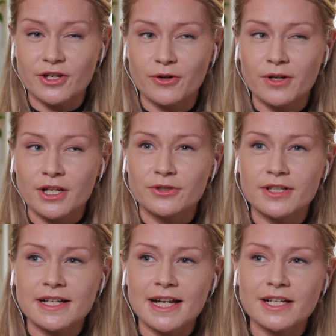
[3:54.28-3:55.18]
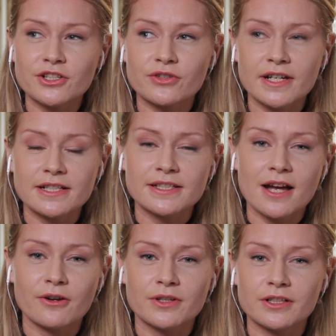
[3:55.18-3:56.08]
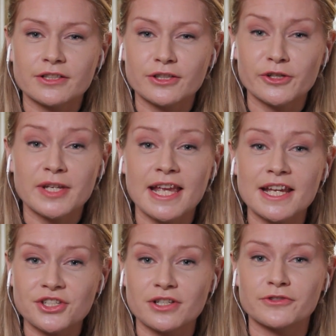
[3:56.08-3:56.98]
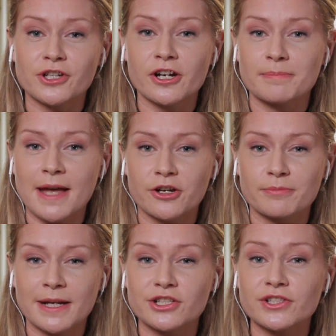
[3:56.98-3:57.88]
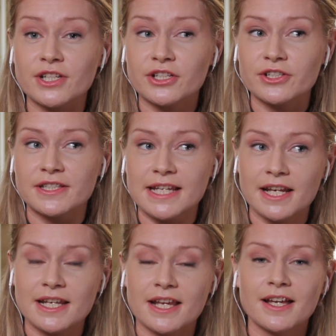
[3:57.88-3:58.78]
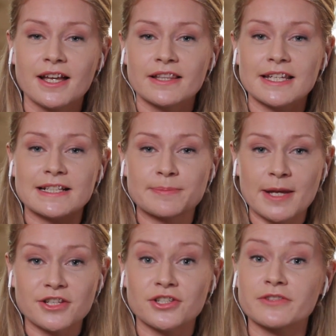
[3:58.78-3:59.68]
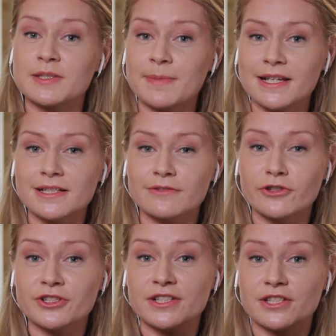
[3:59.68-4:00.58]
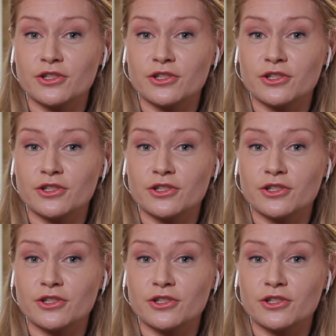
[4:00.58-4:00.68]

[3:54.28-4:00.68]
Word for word: So you can kind of trace out the location of dark matter by just understanding the expansion of space versus